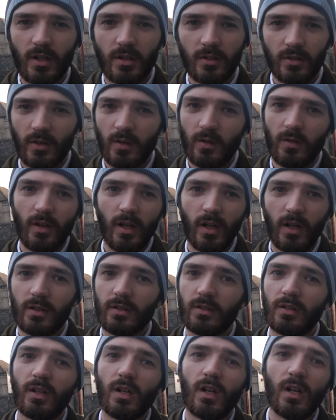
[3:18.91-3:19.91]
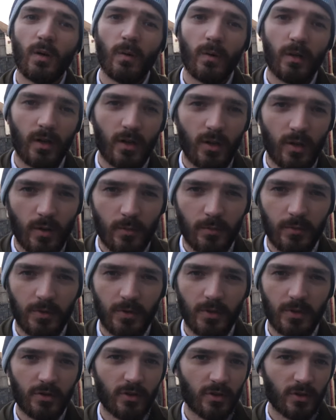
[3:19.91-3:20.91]
So that when it
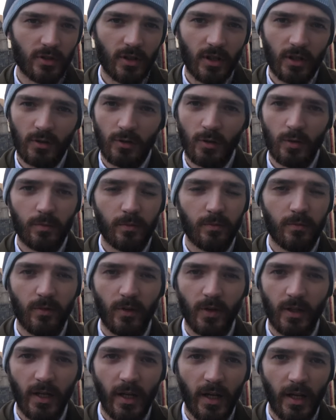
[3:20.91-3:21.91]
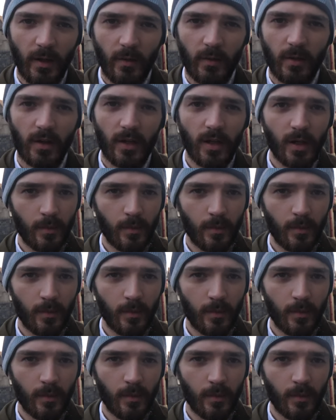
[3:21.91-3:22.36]
comes to just getting up for an hour,